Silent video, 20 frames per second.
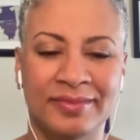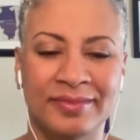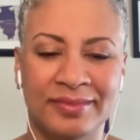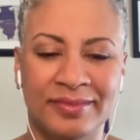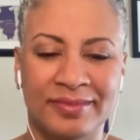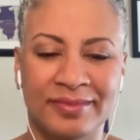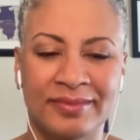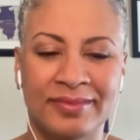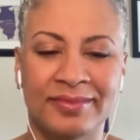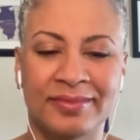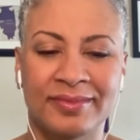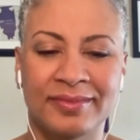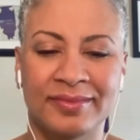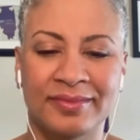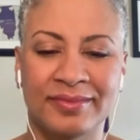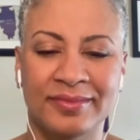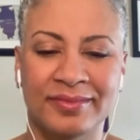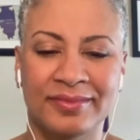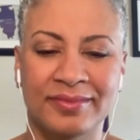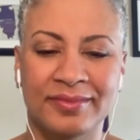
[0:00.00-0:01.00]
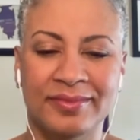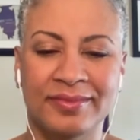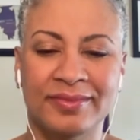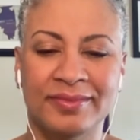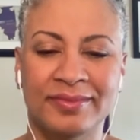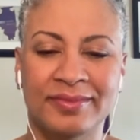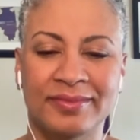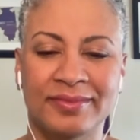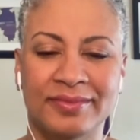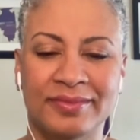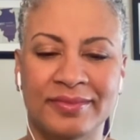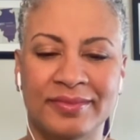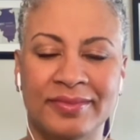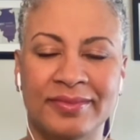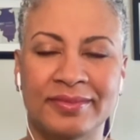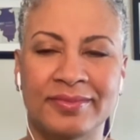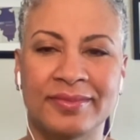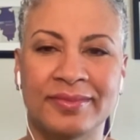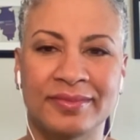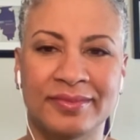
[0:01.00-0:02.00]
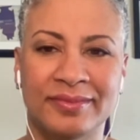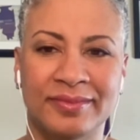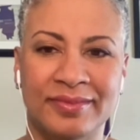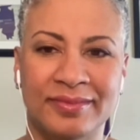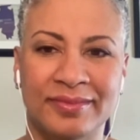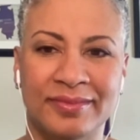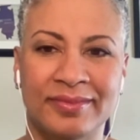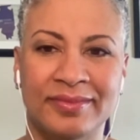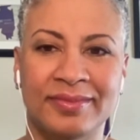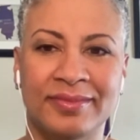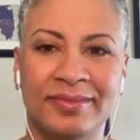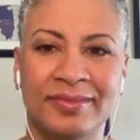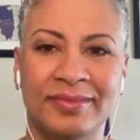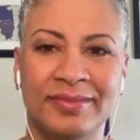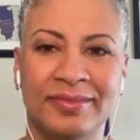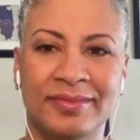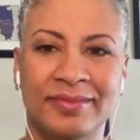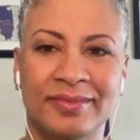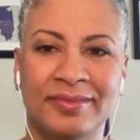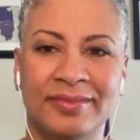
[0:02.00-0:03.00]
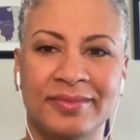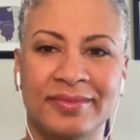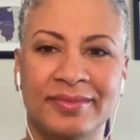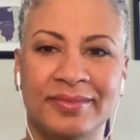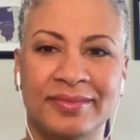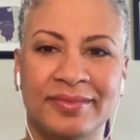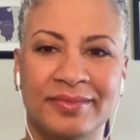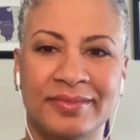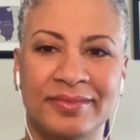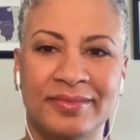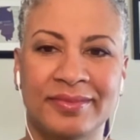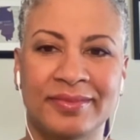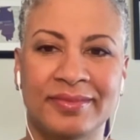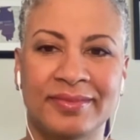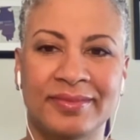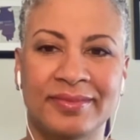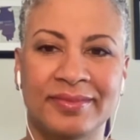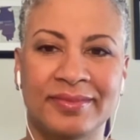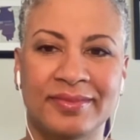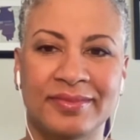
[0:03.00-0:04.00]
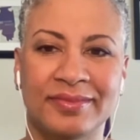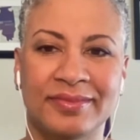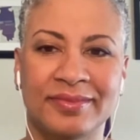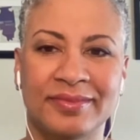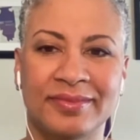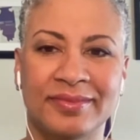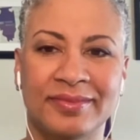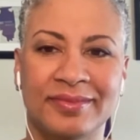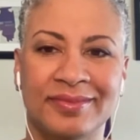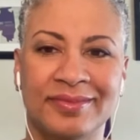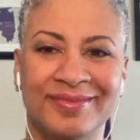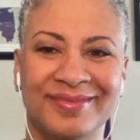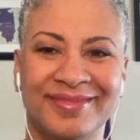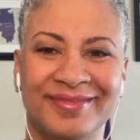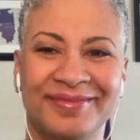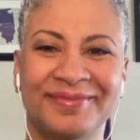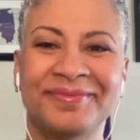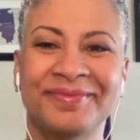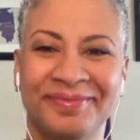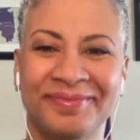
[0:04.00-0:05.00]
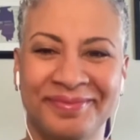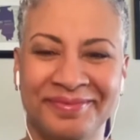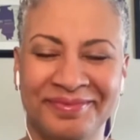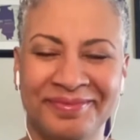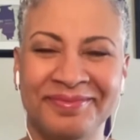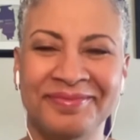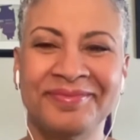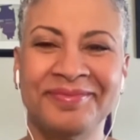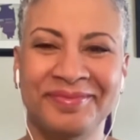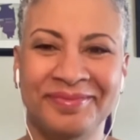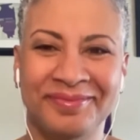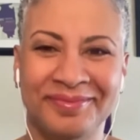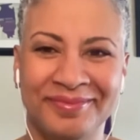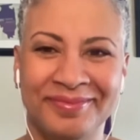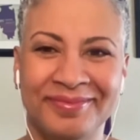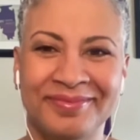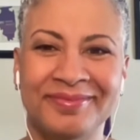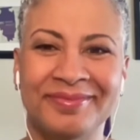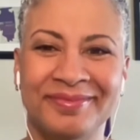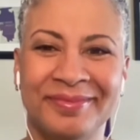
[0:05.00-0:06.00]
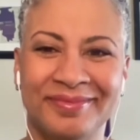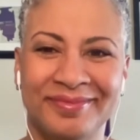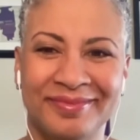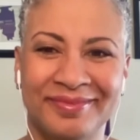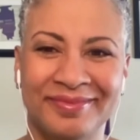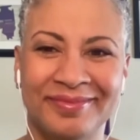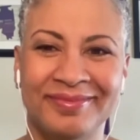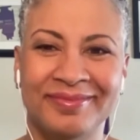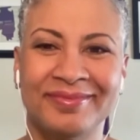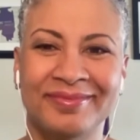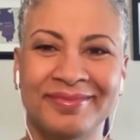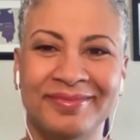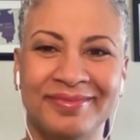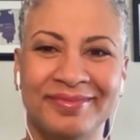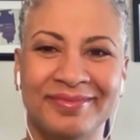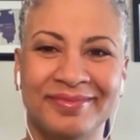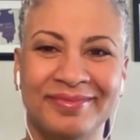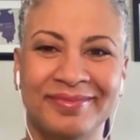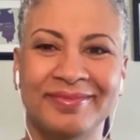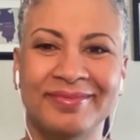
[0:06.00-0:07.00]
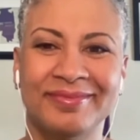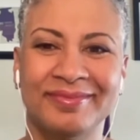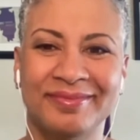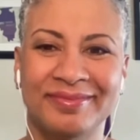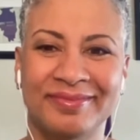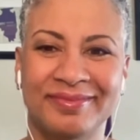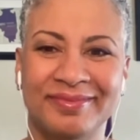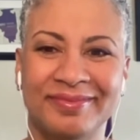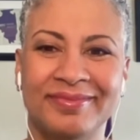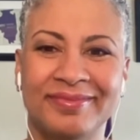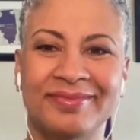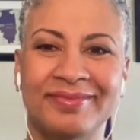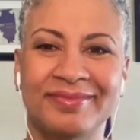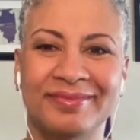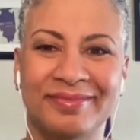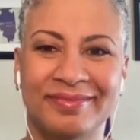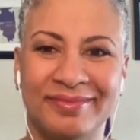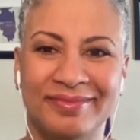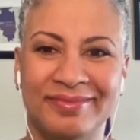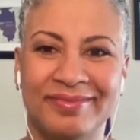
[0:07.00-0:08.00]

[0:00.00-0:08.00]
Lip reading: This person isn't speaking.